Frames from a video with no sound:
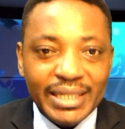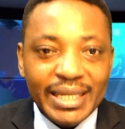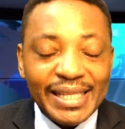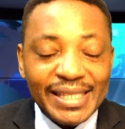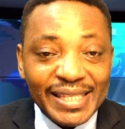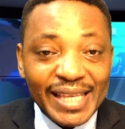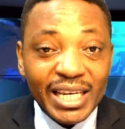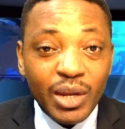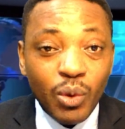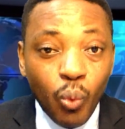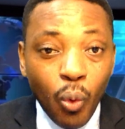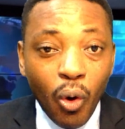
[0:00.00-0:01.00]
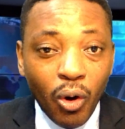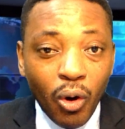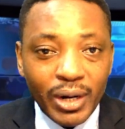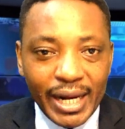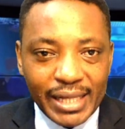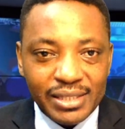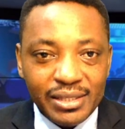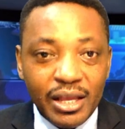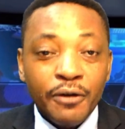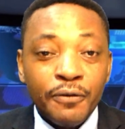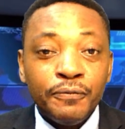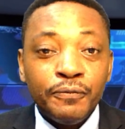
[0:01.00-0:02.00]
that set the war orders
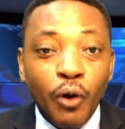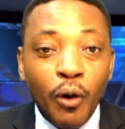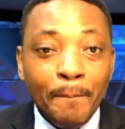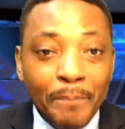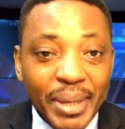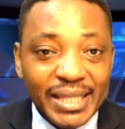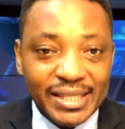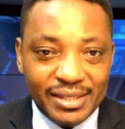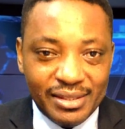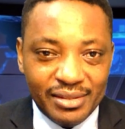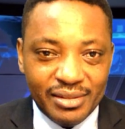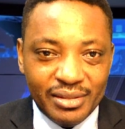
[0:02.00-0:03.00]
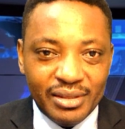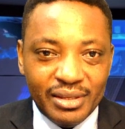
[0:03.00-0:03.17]
forbids